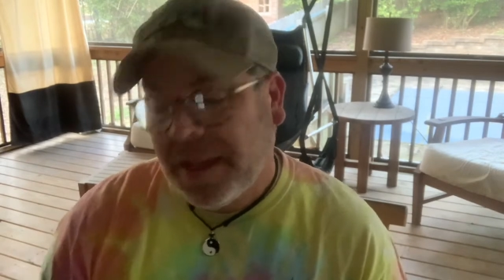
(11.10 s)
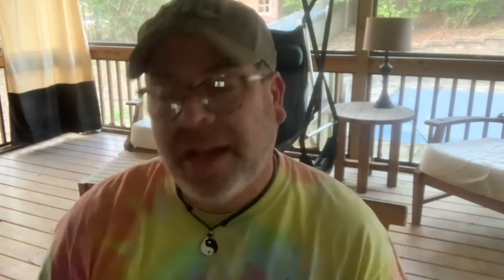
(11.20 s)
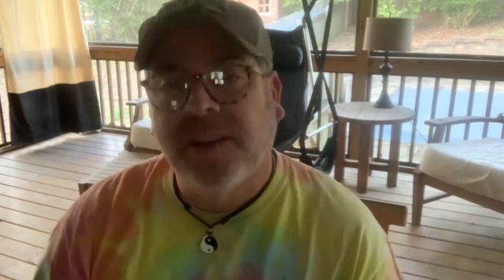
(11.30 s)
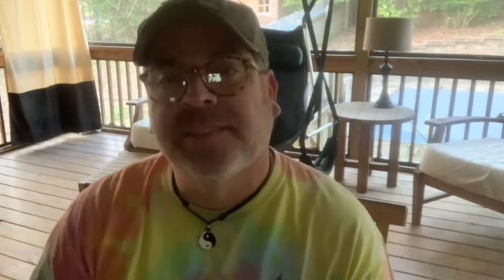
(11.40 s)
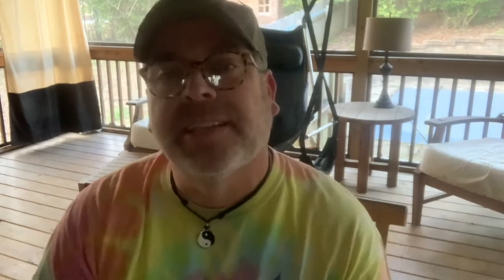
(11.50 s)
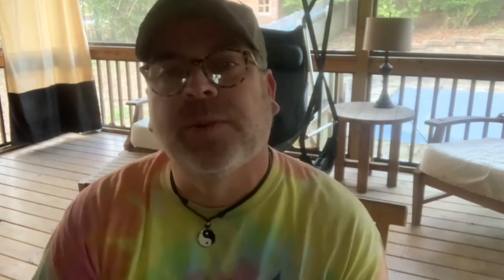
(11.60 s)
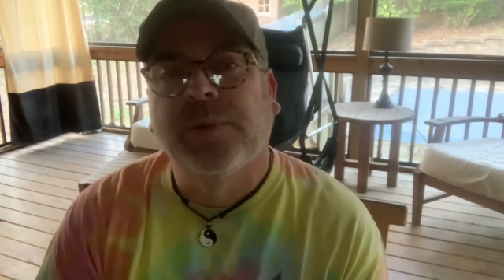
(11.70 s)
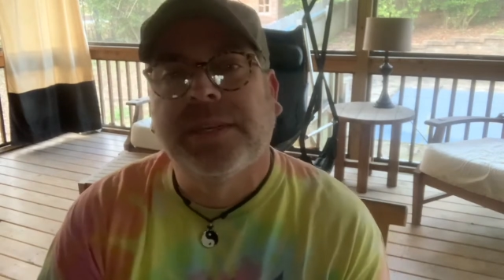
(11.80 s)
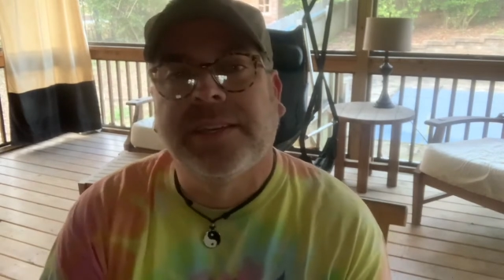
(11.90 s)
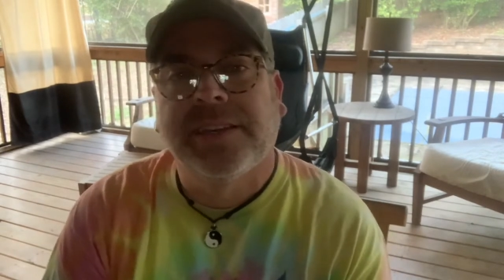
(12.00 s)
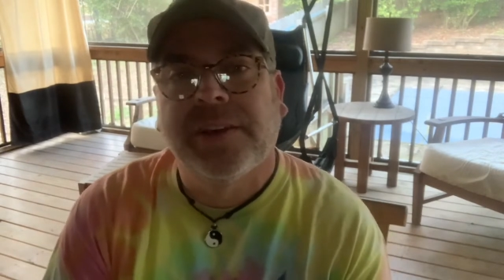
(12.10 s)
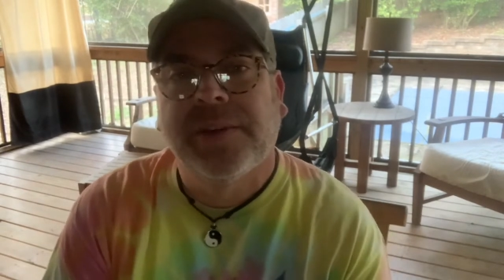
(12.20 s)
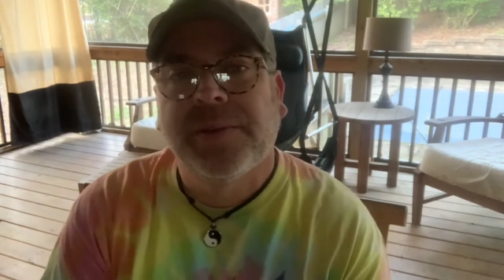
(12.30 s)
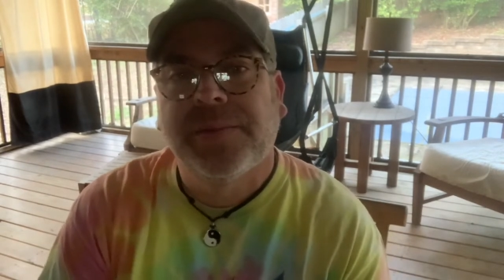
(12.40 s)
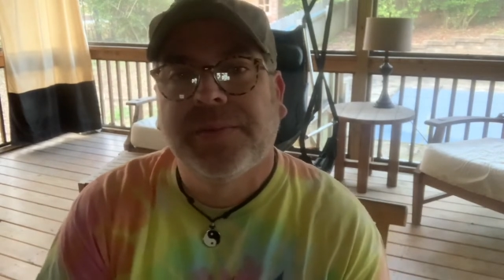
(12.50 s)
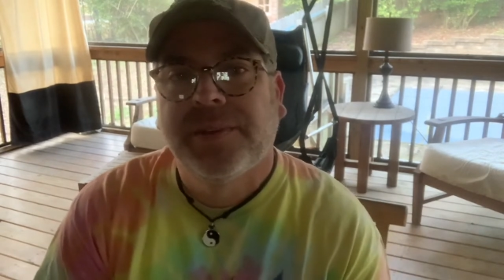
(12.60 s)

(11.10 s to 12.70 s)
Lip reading: house like a week ago